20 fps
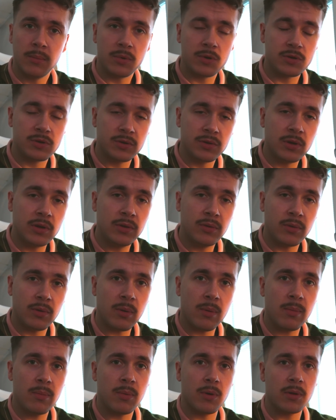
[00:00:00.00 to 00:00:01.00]
Because you need to
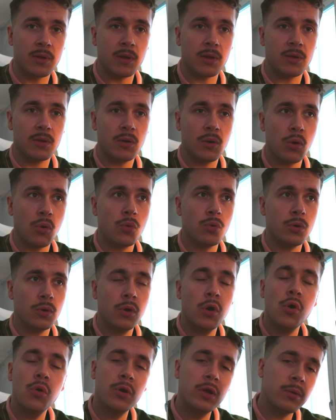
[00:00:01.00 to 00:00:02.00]
remember that code,
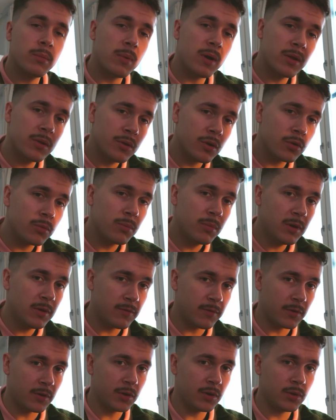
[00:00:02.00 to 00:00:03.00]
coding might not be
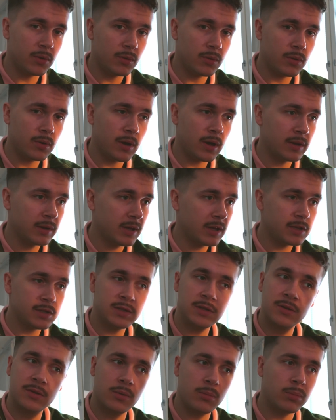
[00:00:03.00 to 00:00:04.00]
for you, and
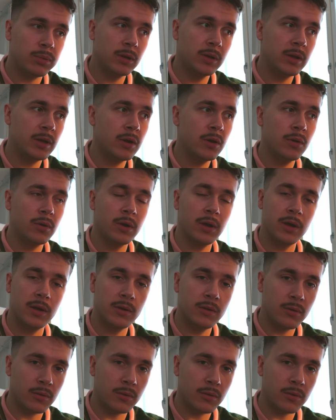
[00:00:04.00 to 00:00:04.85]
that's completely okay.